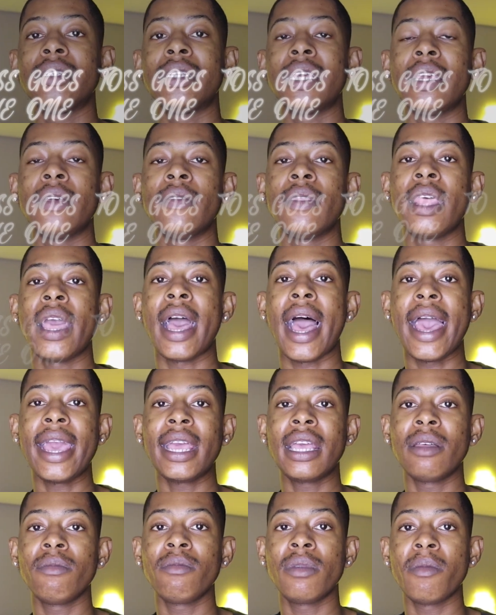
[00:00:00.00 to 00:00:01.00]
day. I
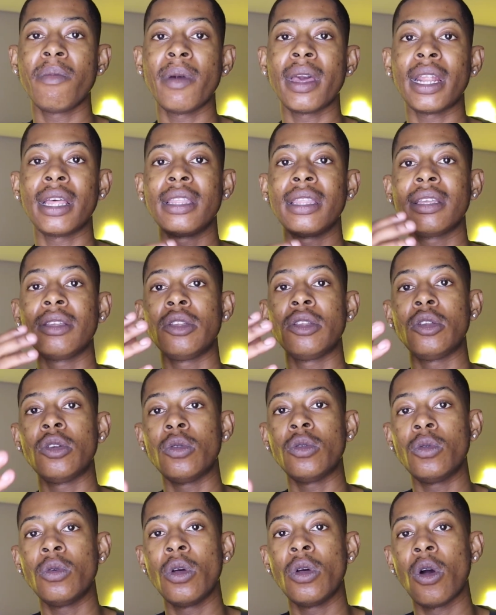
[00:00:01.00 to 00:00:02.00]
can be better than
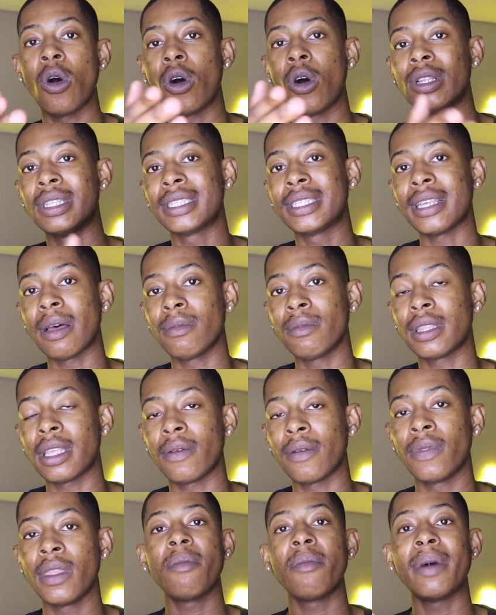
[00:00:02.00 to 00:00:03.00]
you on
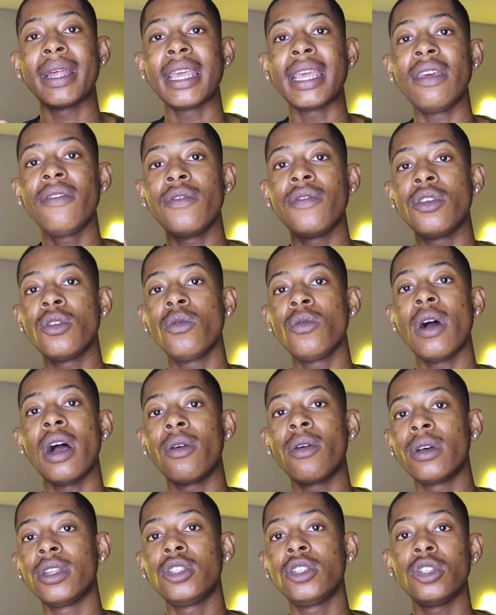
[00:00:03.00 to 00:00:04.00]
something, but if you are
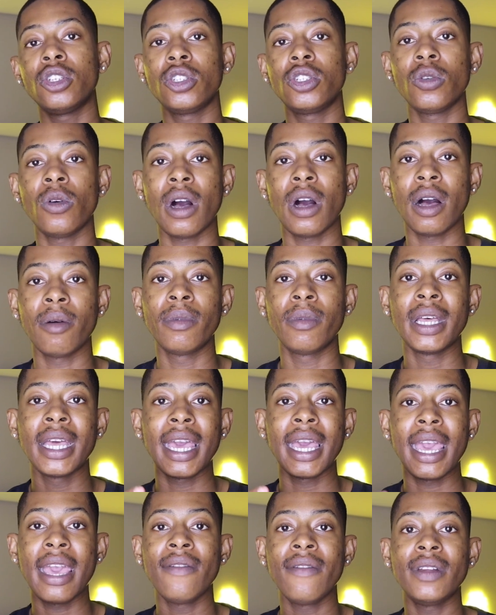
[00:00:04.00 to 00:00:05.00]
going to show up
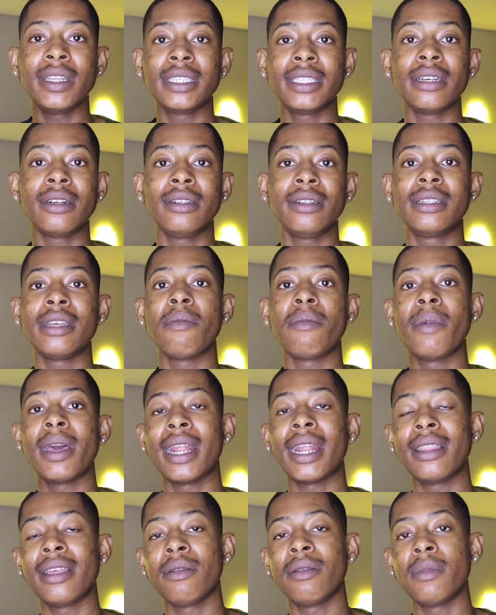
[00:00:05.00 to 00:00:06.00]
every single day
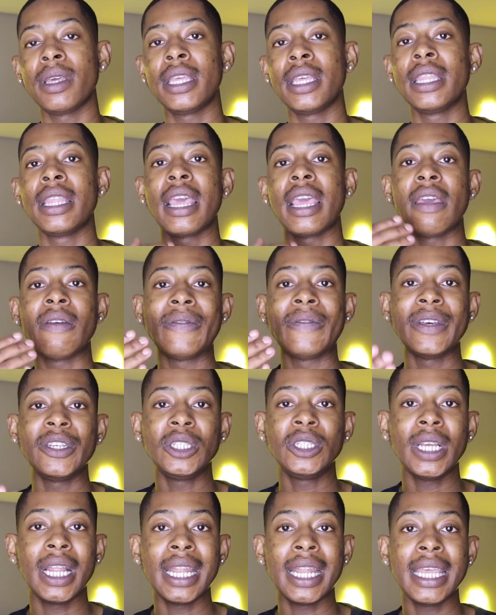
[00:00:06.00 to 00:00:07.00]
better than me,
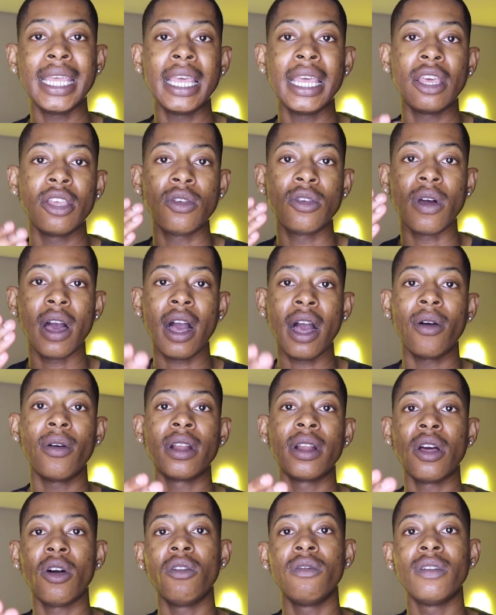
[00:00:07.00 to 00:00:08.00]
eventually you are
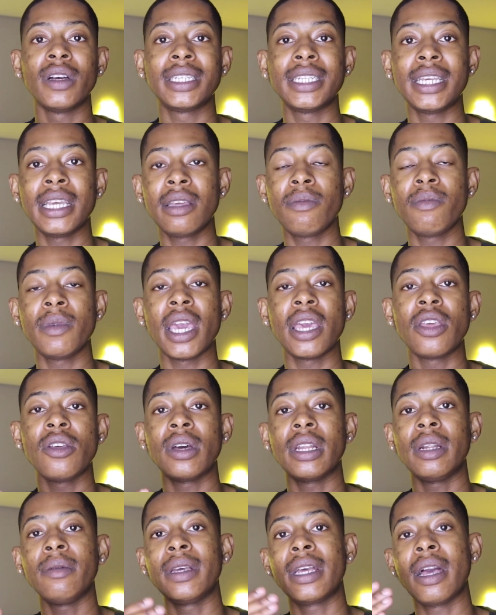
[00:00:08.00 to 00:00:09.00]
going to overtake me and
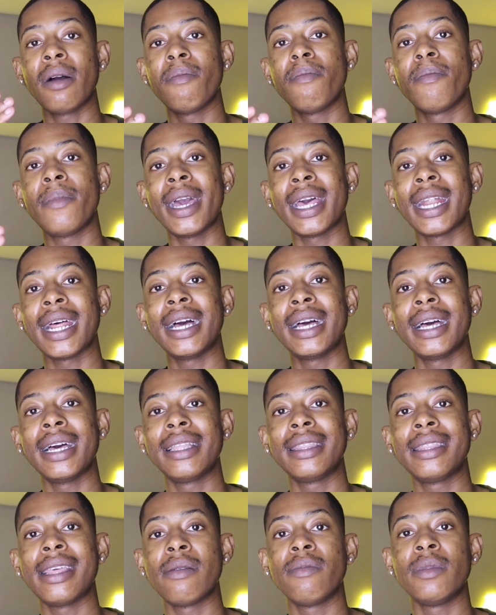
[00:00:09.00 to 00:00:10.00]
you're going to become better
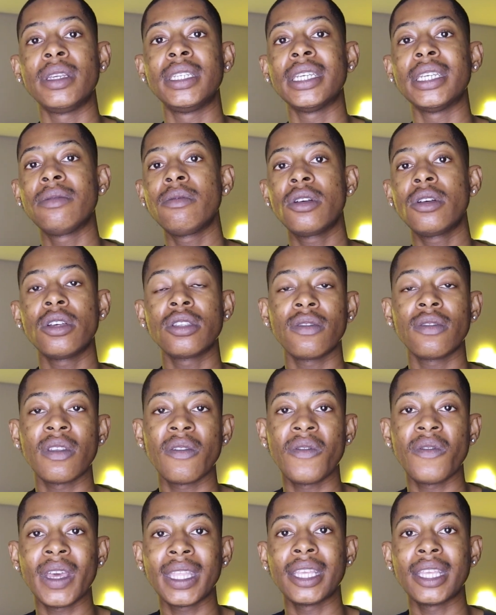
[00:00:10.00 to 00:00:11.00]
than me just because of the
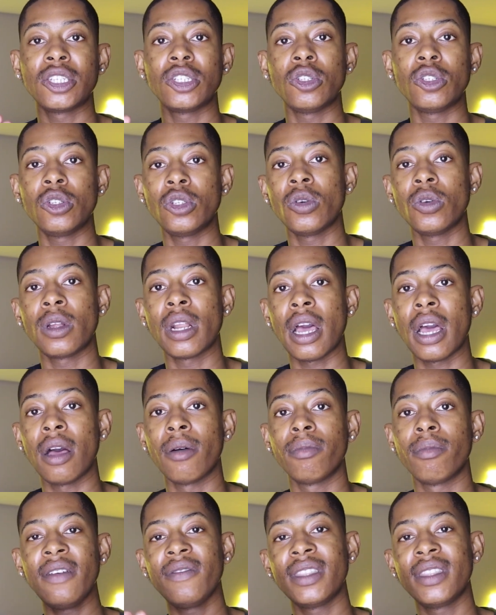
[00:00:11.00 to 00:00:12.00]
fact that you showed up.
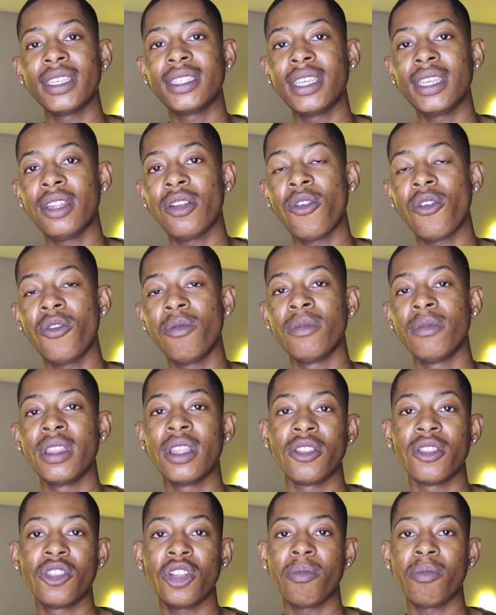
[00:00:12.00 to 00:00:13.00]
If this hit home,
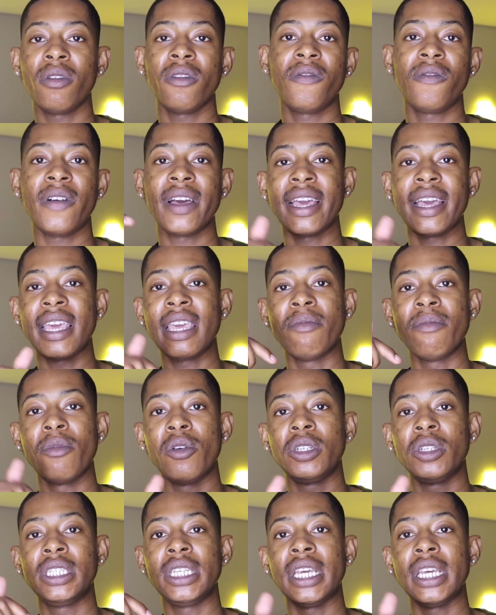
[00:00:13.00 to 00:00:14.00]
drop a fire
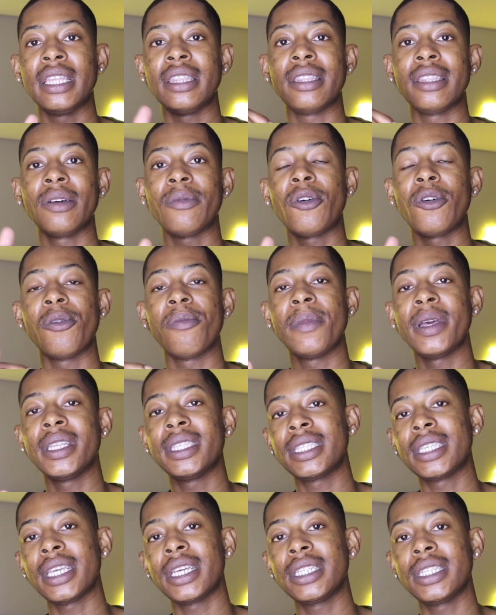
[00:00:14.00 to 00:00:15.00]
emoji in the comment
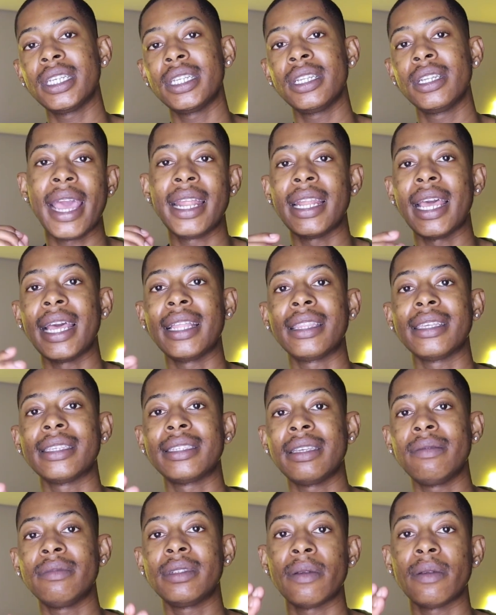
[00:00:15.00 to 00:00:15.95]
section, and at the same